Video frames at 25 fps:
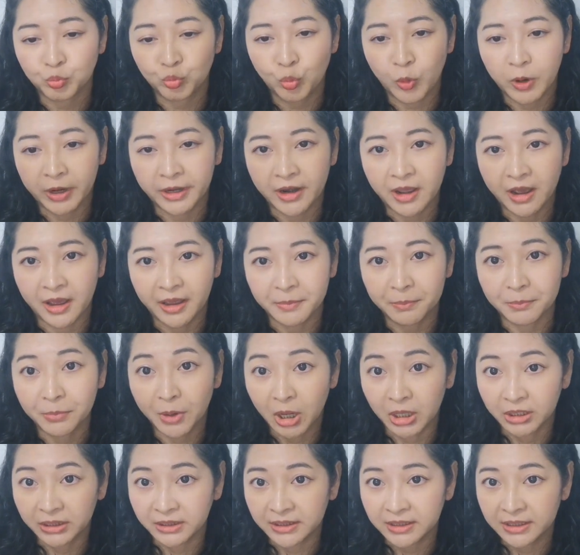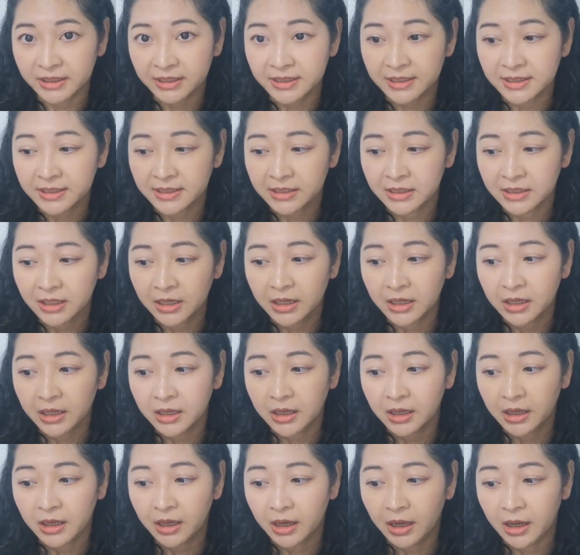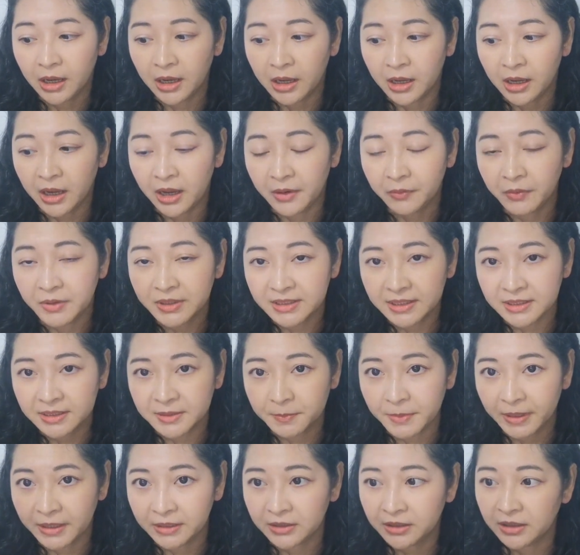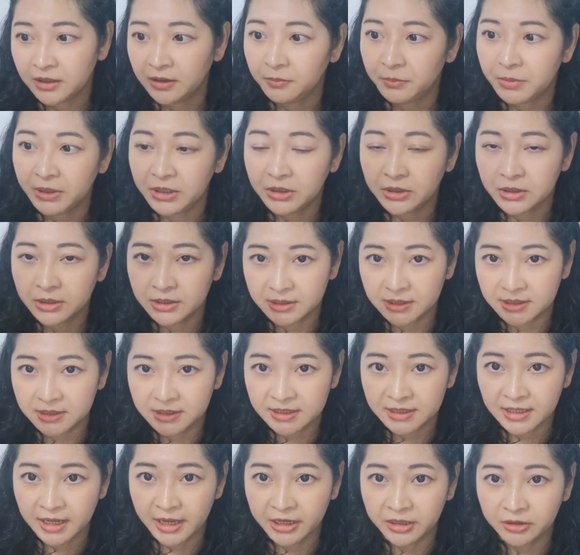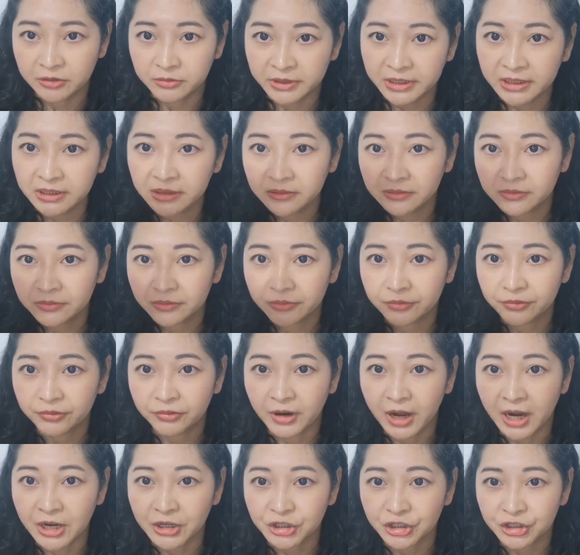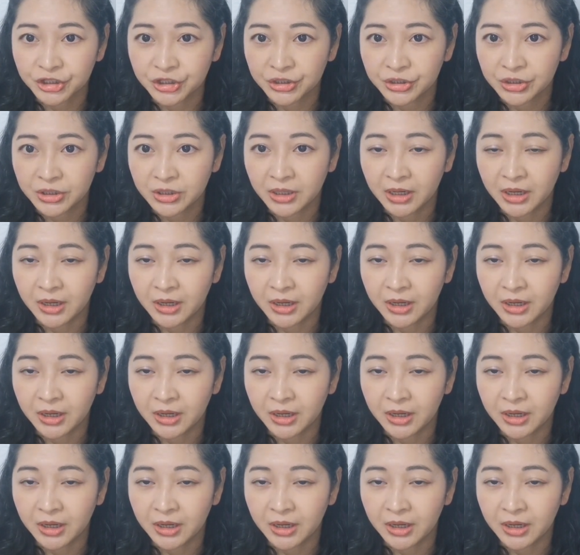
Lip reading: when I bought this. I was expecting, because it's light green, fresh.